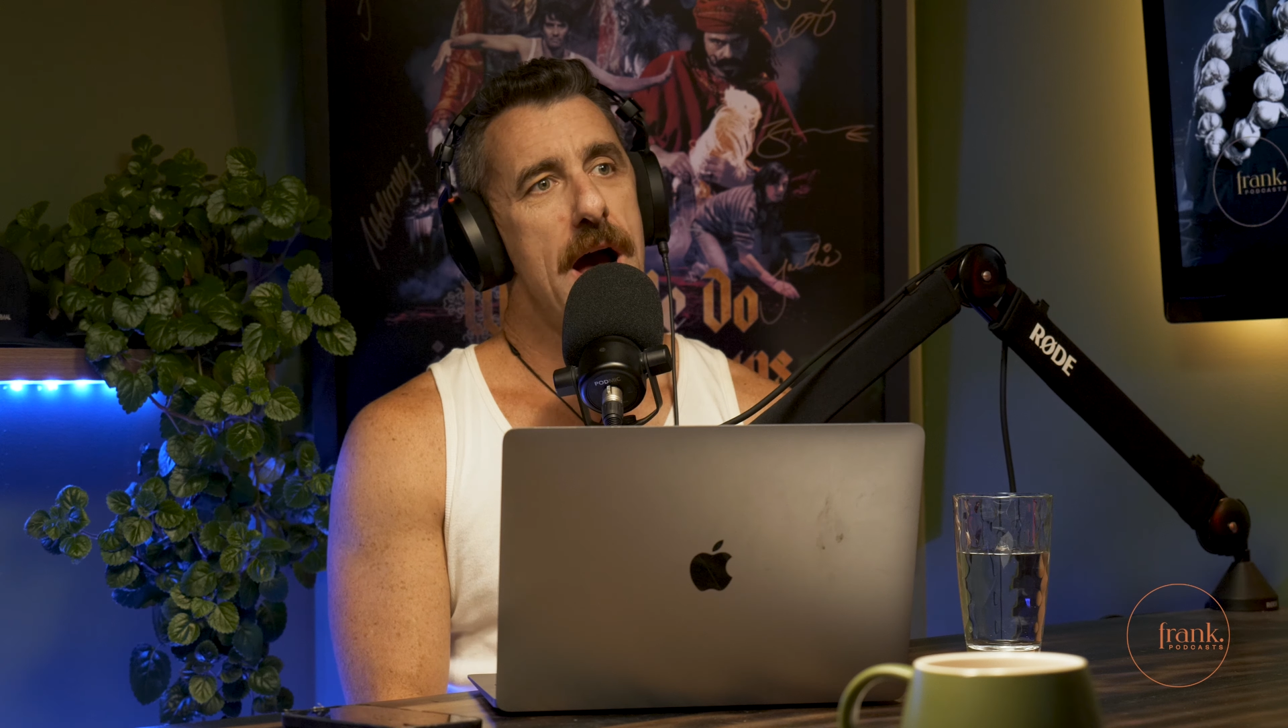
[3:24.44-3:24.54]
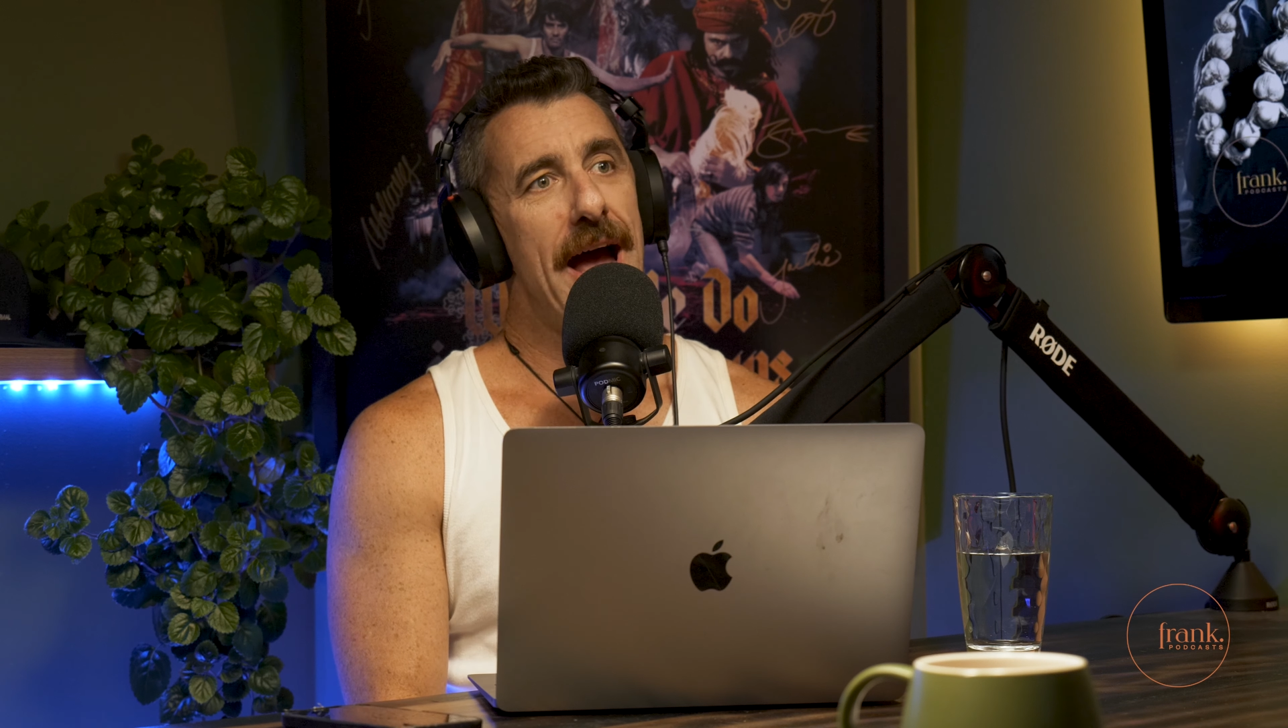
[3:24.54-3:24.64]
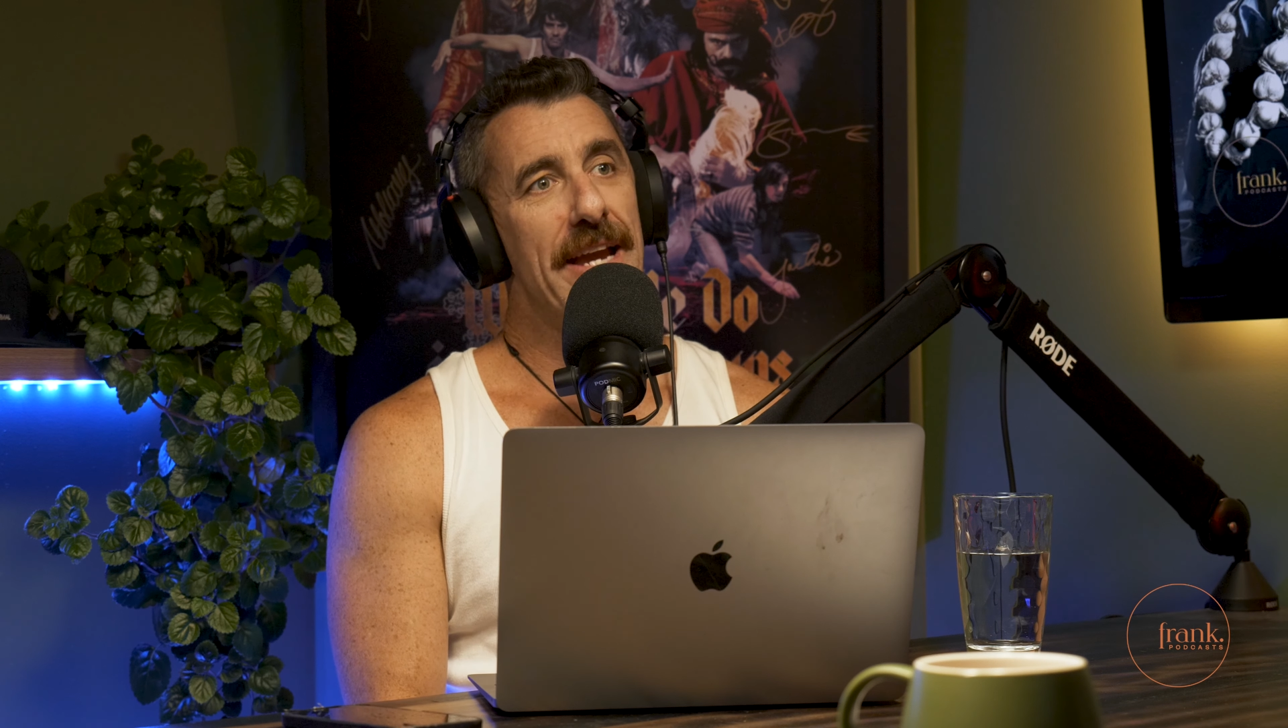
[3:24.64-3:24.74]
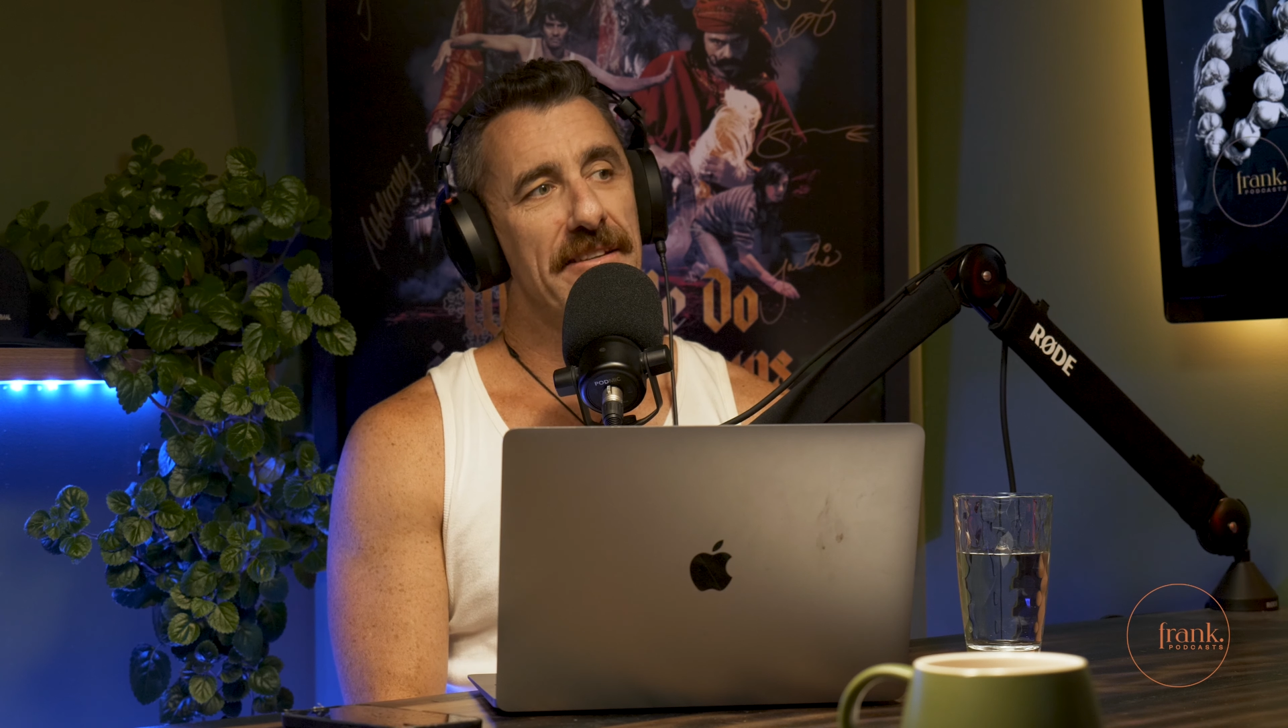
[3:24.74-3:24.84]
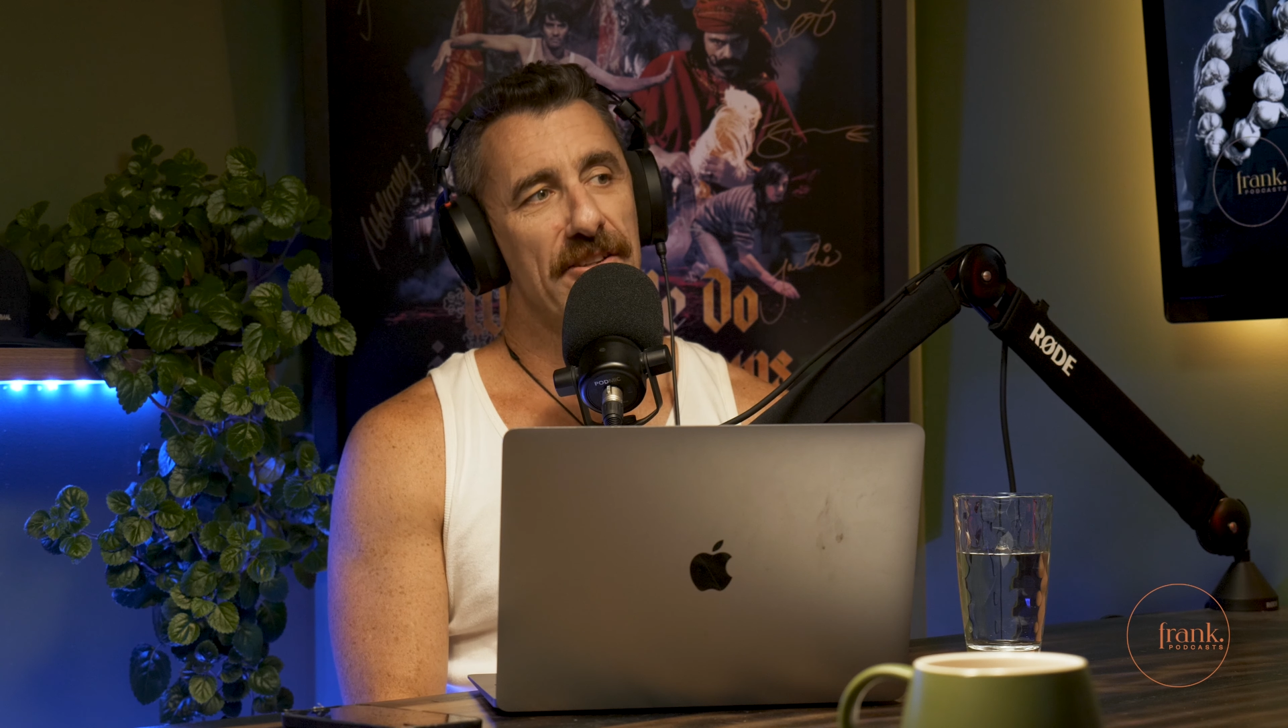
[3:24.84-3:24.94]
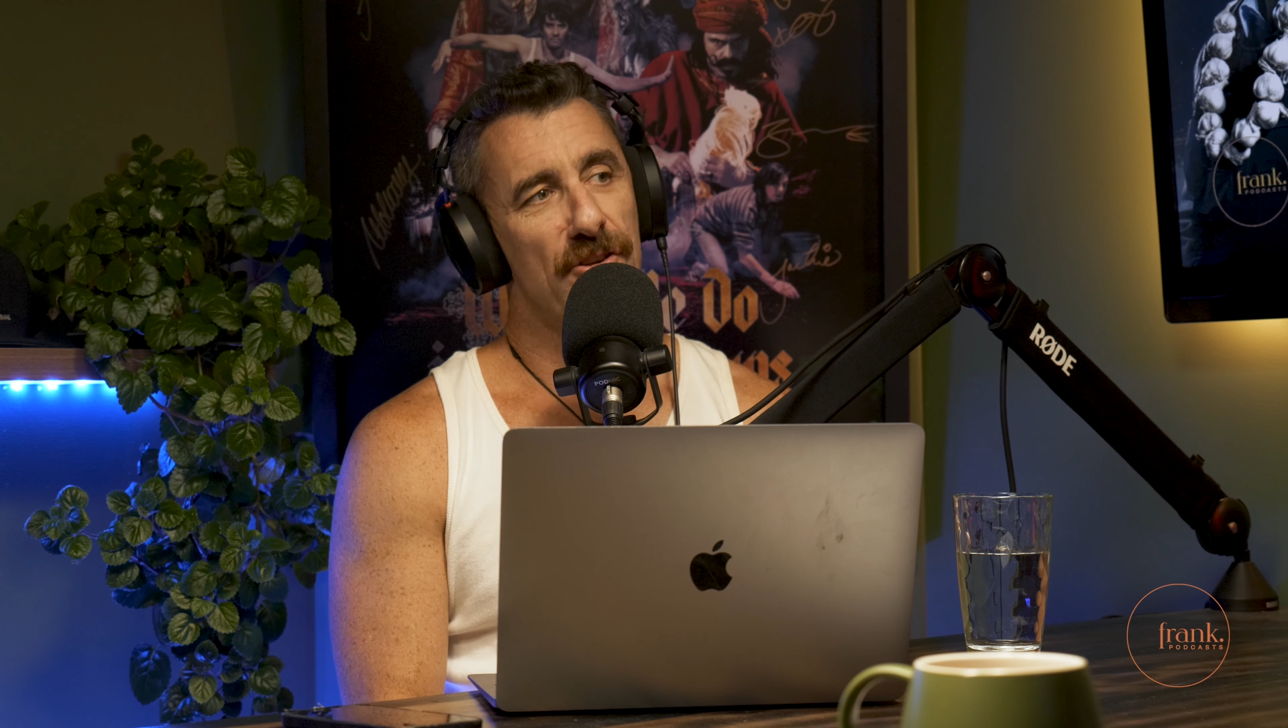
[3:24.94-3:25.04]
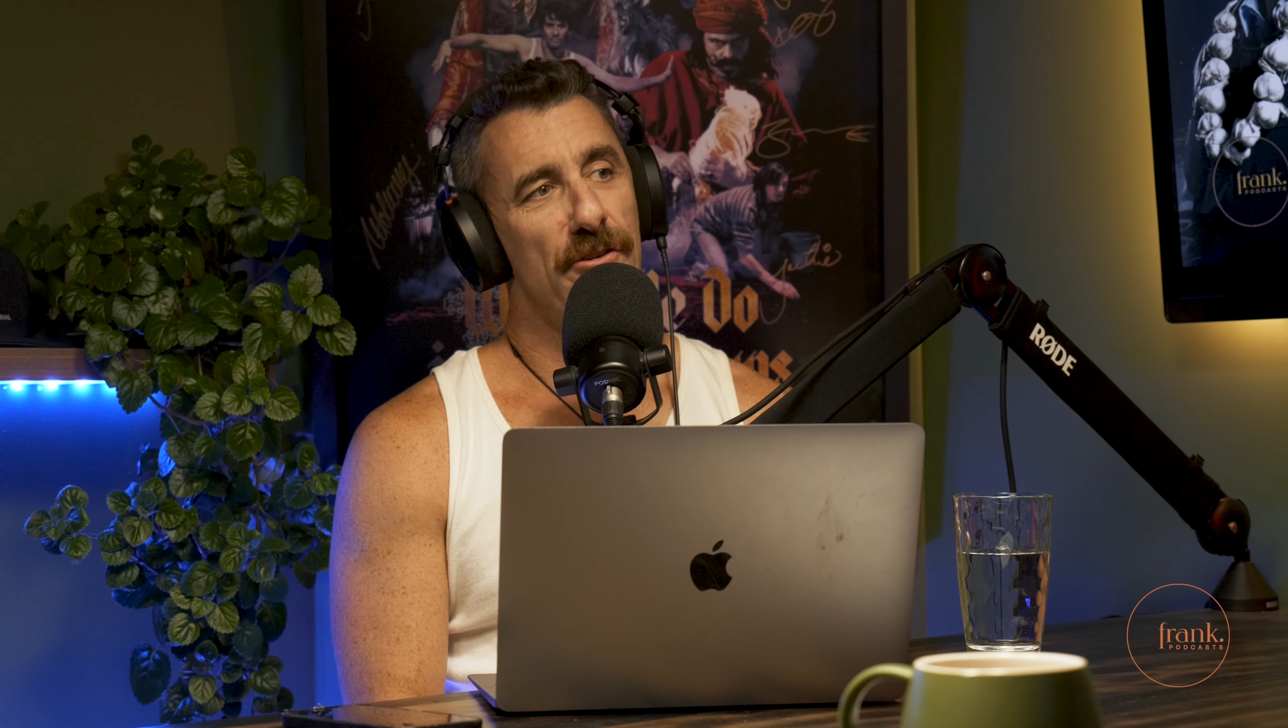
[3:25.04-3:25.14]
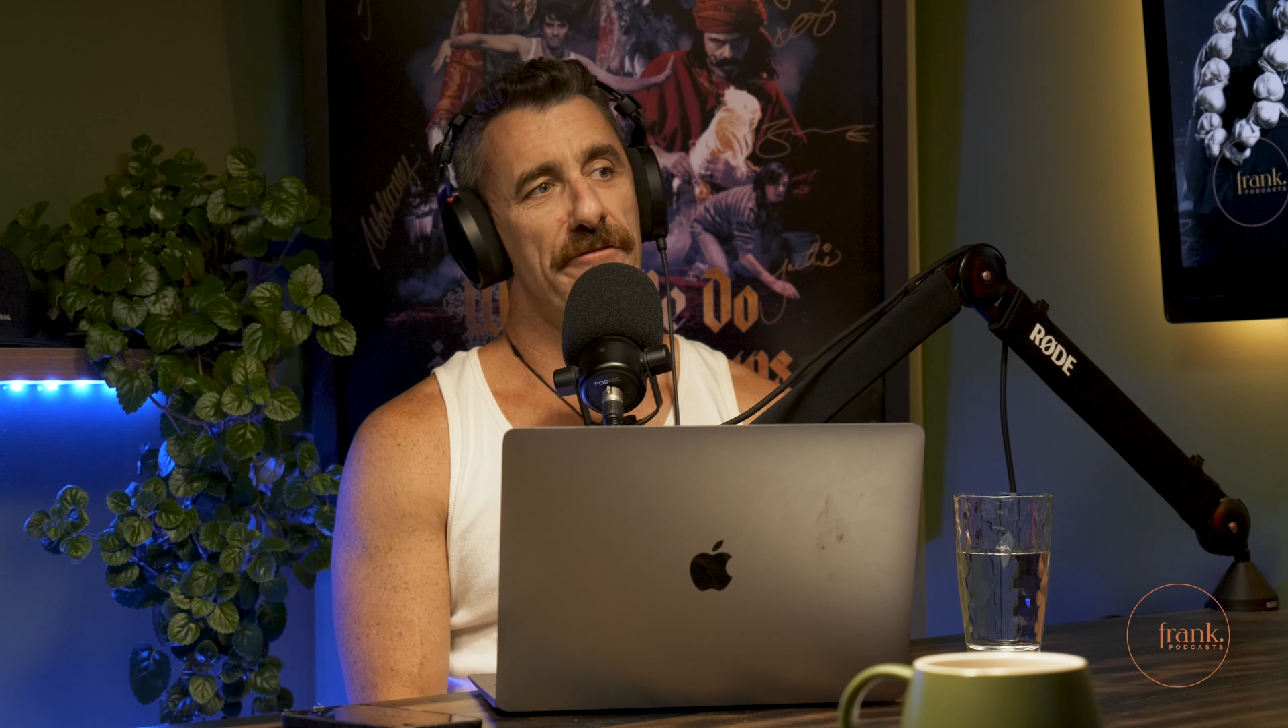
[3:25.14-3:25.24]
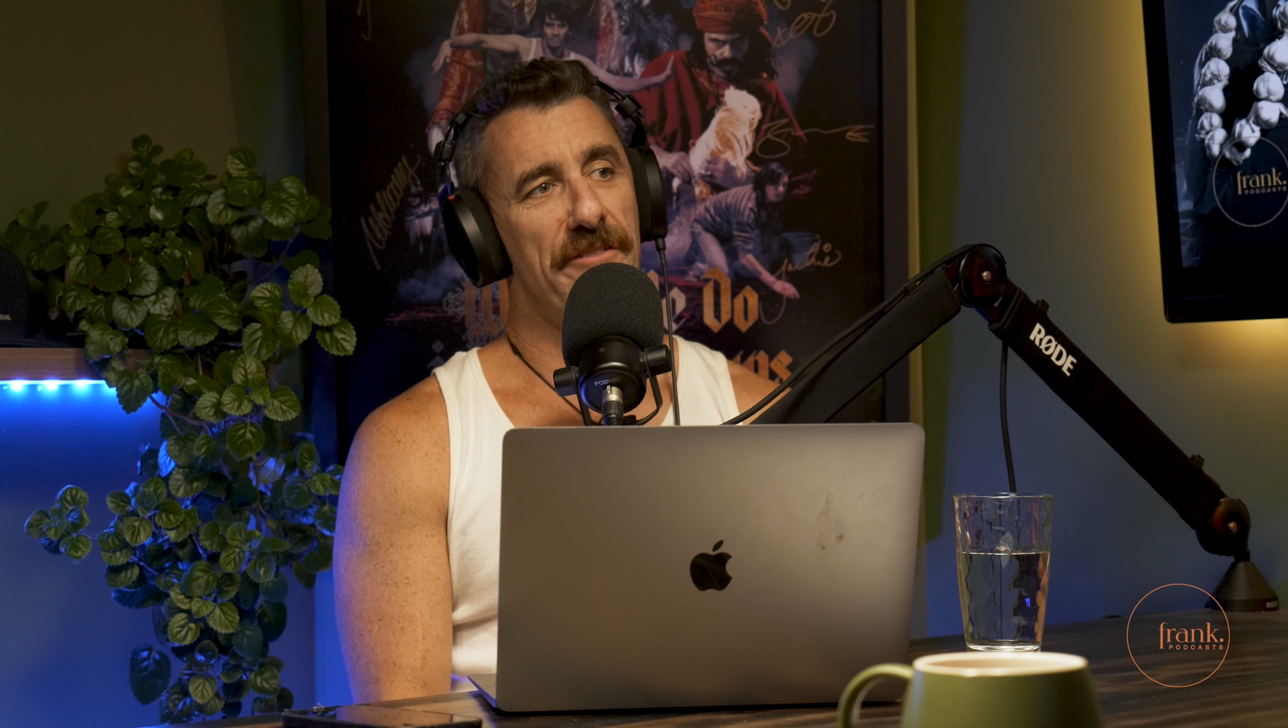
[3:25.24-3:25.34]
82